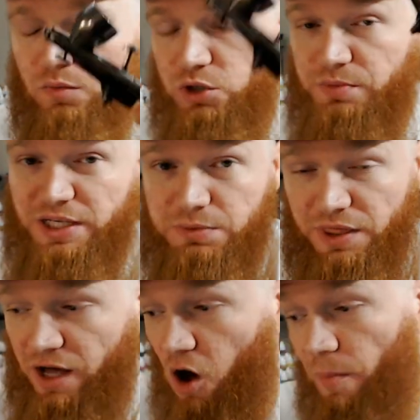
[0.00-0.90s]
which makes me
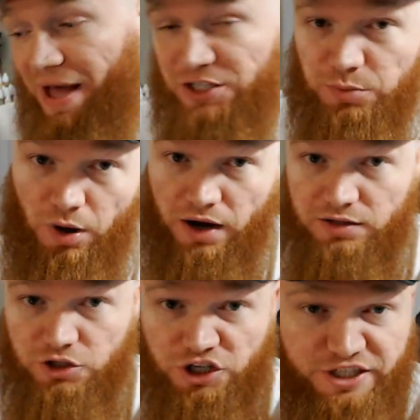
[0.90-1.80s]
think all Badger
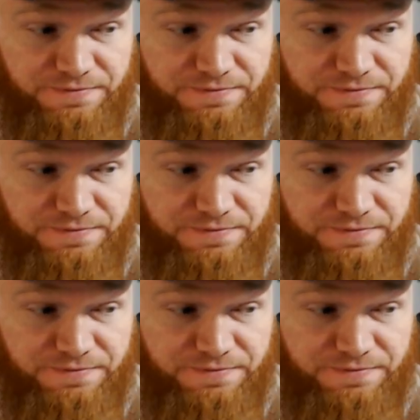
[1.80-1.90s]
products are good.